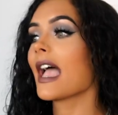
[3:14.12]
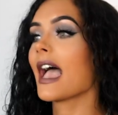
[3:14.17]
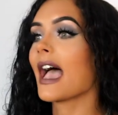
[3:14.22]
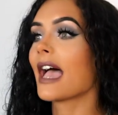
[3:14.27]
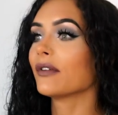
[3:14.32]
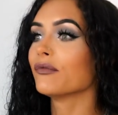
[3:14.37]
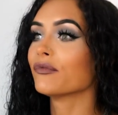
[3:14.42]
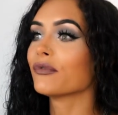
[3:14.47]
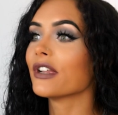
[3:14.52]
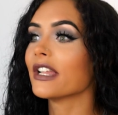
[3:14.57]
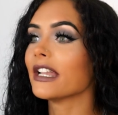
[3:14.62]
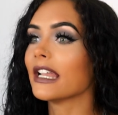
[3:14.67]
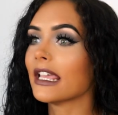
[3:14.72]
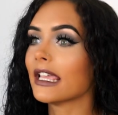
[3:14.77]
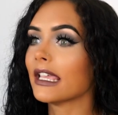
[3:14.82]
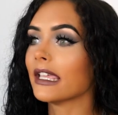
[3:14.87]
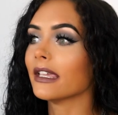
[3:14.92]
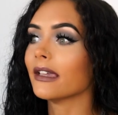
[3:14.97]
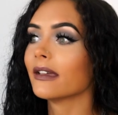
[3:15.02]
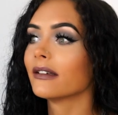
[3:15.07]
and
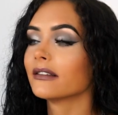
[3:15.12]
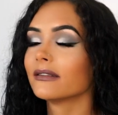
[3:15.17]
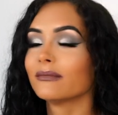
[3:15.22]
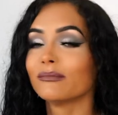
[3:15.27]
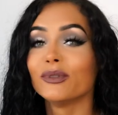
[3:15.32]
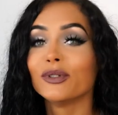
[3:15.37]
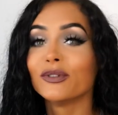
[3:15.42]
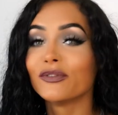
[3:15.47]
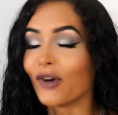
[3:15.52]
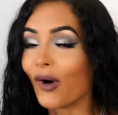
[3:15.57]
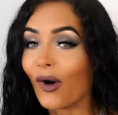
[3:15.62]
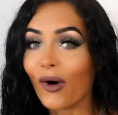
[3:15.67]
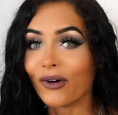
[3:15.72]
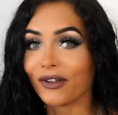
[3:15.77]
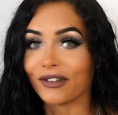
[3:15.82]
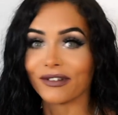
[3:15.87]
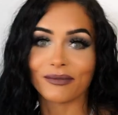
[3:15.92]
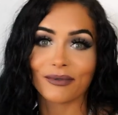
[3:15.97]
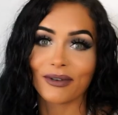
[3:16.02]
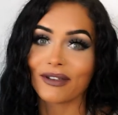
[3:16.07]
really move
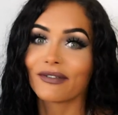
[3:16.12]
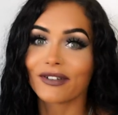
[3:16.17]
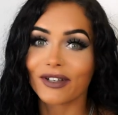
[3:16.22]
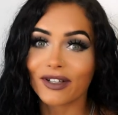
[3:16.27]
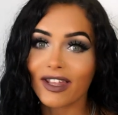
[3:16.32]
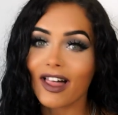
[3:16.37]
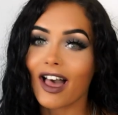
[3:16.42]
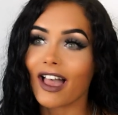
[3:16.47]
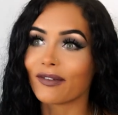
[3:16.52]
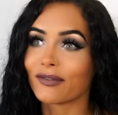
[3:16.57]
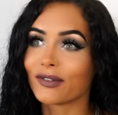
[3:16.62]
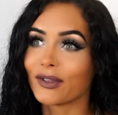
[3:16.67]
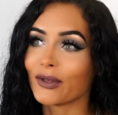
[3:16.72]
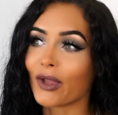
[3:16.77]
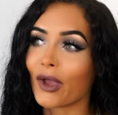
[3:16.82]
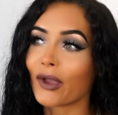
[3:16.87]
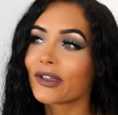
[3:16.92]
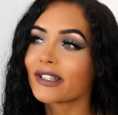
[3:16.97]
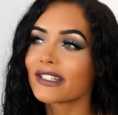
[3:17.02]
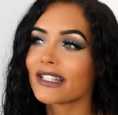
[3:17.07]
on with your life, you
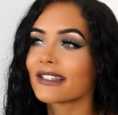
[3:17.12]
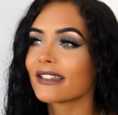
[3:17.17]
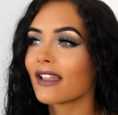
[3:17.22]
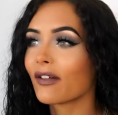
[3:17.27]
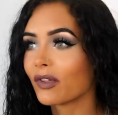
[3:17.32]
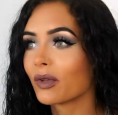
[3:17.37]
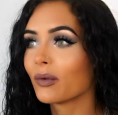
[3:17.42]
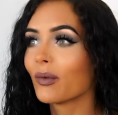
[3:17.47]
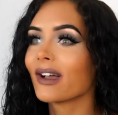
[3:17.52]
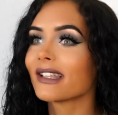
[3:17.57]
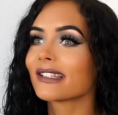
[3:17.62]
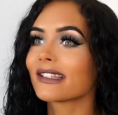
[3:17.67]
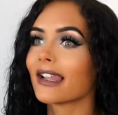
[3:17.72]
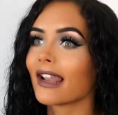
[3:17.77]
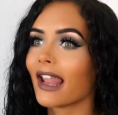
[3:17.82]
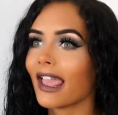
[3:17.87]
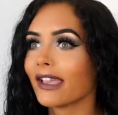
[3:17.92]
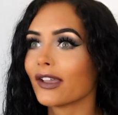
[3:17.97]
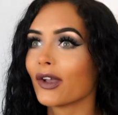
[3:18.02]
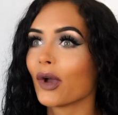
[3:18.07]
know, because there's nothing worse than
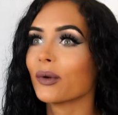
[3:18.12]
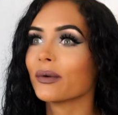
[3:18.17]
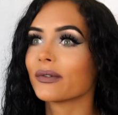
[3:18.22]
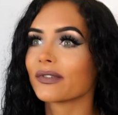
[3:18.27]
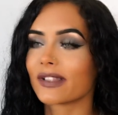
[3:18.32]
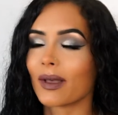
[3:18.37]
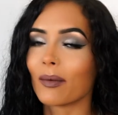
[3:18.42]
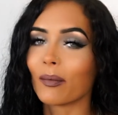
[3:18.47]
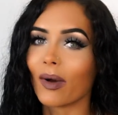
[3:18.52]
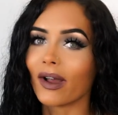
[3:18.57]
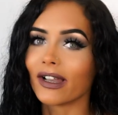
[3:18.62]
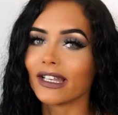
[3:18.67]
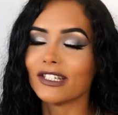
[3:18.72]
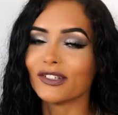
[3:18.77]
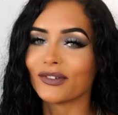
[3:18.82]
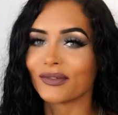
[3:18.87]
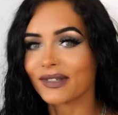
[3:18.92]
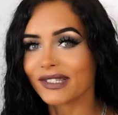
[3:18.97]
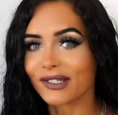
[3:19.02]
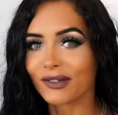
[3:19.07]
letting go of someone in
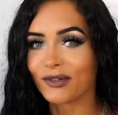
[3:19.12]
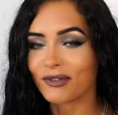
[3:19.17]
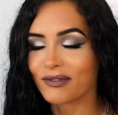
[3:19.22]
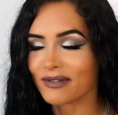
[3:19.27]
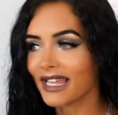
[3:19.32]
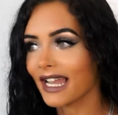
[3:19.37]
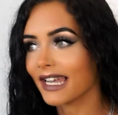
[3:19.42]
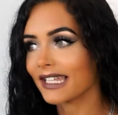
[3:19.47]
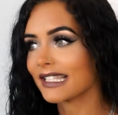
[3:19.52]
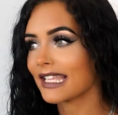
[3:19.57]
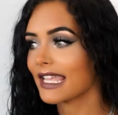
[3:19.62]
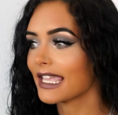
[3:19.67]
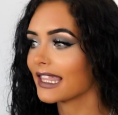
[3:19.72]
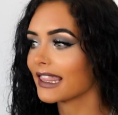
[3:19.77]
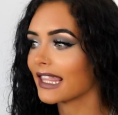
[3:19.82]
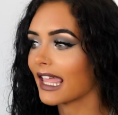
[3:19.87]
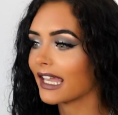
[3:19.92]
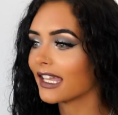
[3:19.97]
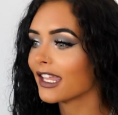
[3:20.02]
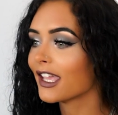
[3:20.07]
your physical reality
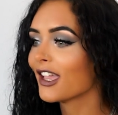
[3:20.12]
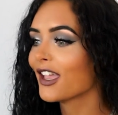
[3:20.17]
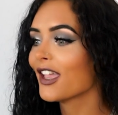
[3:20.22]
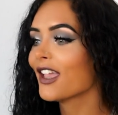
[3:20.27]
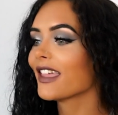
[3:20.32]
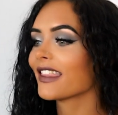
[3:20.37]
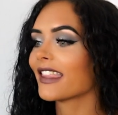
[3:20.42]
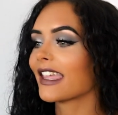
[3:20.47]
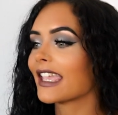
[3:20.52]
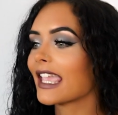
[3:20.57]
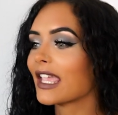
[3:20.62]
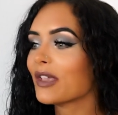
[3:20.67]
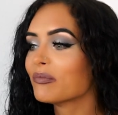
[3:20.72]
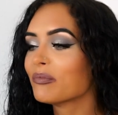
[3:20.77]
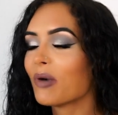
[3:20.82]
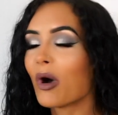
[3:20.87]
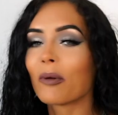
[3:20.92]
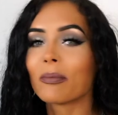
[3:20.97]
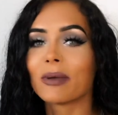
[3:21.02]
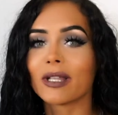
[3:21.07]
and then they keep
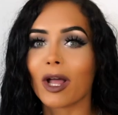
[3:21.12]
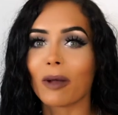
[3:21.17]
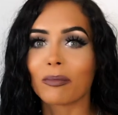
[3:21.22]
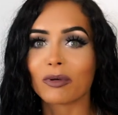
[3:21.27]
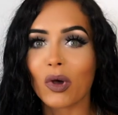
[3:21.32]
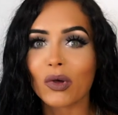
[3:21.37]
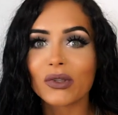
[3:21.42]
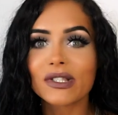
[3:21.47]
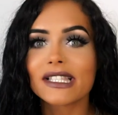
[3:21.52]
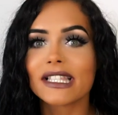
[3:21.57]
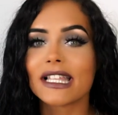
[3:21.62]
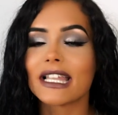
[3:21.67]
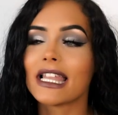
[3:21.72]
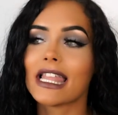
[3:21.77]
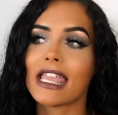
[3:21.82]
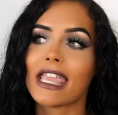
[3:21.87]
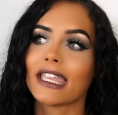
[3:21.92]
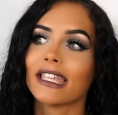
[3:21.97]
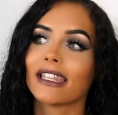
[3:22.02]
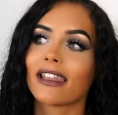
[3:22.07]
popping up
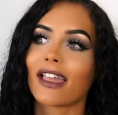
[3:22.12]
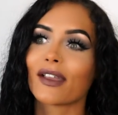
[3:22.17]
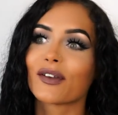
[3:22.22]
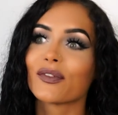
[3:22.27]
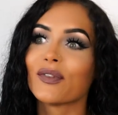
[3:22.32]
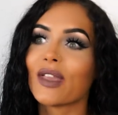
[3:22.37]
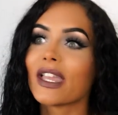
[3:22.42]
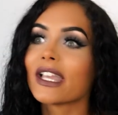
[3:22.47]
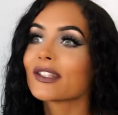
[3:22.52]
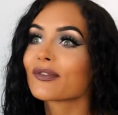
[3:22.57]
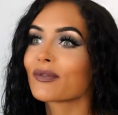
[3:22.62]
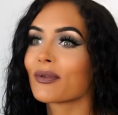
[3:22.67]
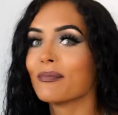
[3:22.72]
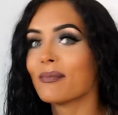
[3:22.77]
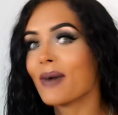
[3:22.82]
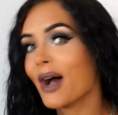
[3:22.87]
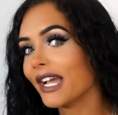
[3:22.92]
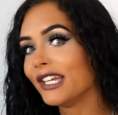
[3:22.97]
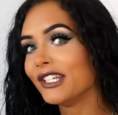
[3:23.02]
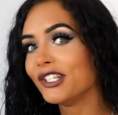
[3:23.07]
constantly and like things
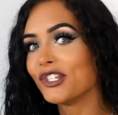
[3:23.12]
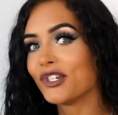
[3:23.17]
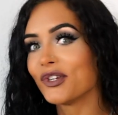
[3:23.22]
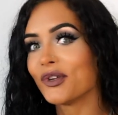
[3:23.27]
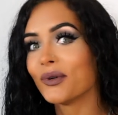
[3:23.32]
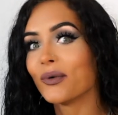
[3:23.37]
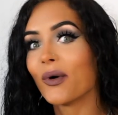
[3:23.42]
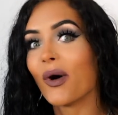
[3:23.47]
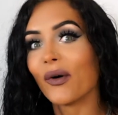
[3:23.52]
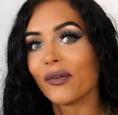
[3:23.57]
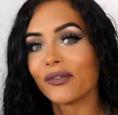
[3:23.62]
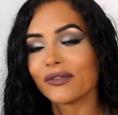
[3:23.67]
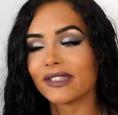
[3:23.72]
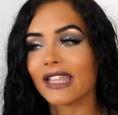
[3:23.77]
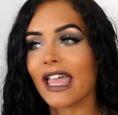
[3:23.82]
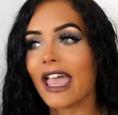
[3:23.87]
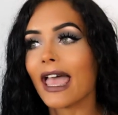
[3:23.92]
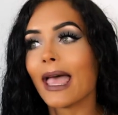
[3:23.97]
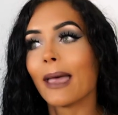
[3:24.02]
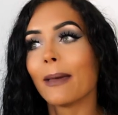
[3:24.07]
remind you of
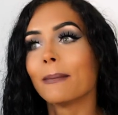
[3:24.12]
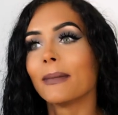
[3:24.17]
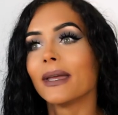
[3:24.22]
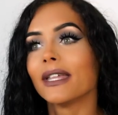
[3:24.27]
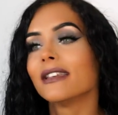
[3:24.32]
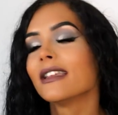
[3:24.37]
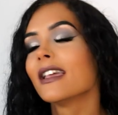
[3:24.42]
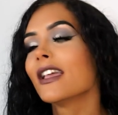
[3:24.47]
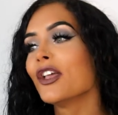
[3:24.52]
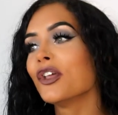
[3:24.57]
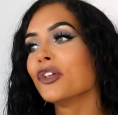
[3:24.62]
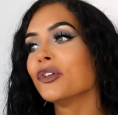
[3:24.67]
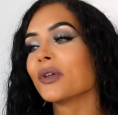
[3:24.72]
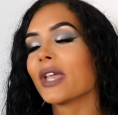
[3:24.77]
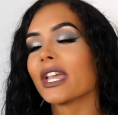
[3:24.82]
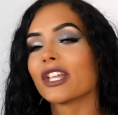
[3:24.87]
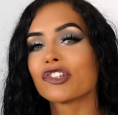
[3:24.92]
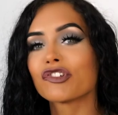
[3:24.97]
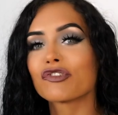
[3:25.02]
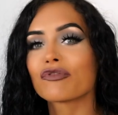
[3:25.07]
them and you
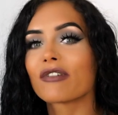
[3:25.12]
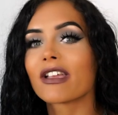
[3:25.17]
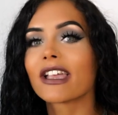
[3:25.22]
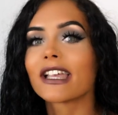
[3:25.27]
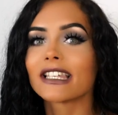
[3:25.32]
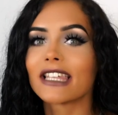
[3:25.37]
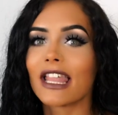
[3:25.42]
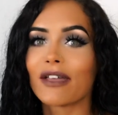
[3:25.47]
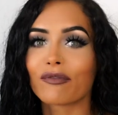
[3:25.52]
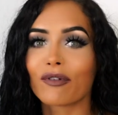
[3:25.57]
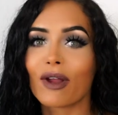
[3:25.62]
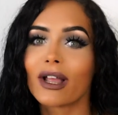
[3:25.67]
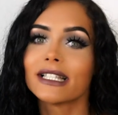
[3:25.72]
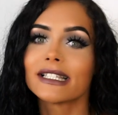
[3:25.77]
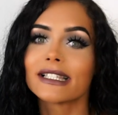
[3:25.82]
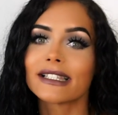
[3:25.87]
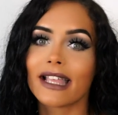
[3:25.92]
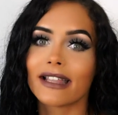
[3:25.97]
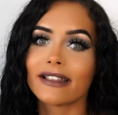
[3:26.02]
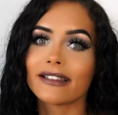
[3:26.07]
get triggered left, right, and
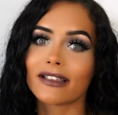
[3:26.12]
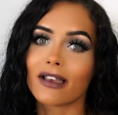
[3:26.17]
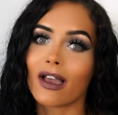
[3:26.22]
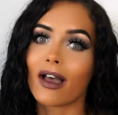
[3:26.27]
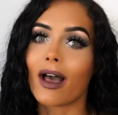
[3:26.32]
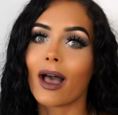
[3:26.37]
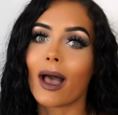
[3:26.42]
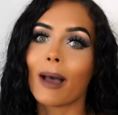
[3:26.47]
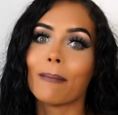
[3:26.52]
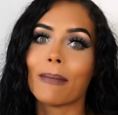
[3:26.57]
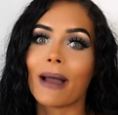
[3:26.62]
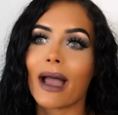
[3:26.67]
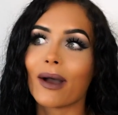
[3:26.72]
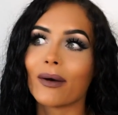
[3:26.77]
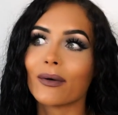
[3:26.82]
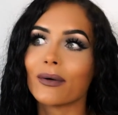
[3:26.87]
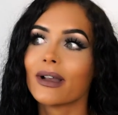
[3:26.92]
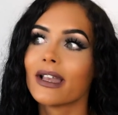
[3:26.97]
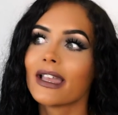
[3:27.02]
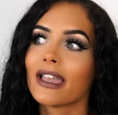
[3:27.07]
center
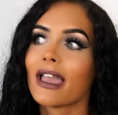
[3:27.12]
about